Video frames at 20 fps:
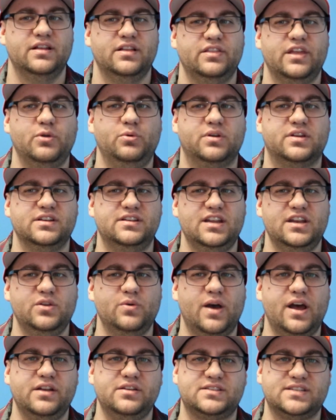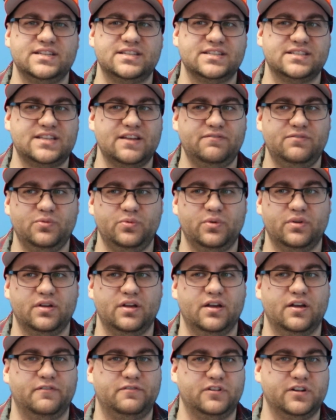they will continue on Season 7
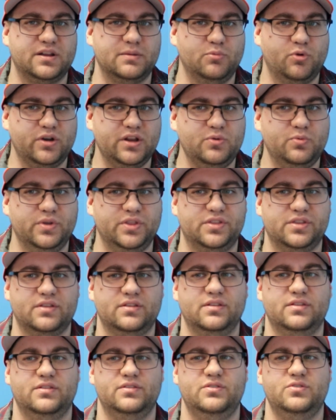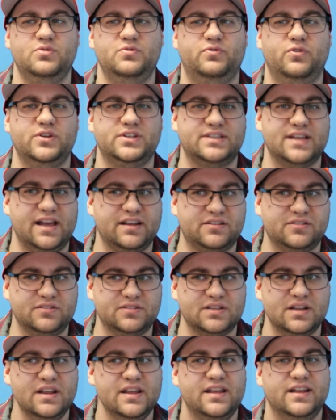of Rick and Morty with new voice
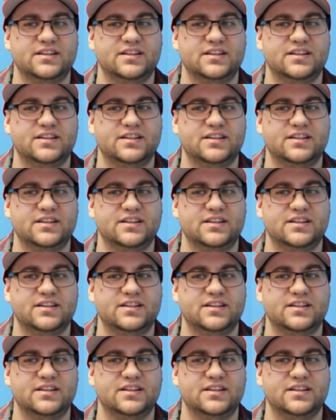actors,